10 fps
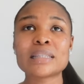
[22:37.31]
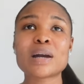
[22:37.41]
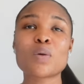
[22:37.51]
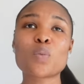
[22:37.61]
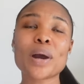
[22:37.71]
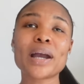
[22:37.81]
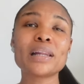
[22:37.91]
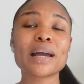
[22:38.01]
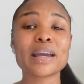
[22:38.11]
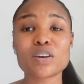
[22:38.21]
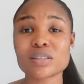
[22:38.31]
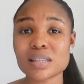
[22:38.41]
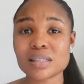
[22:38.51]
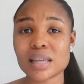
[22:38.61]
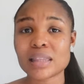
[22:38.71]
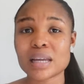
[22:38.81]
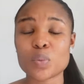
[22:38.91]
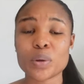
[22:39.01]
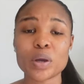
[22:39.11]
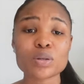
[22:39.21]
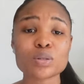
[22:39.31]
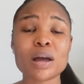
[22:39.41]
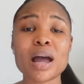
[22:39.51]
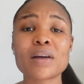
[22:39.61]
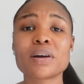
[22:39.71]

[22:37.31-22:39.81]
Now, while I understand that we also have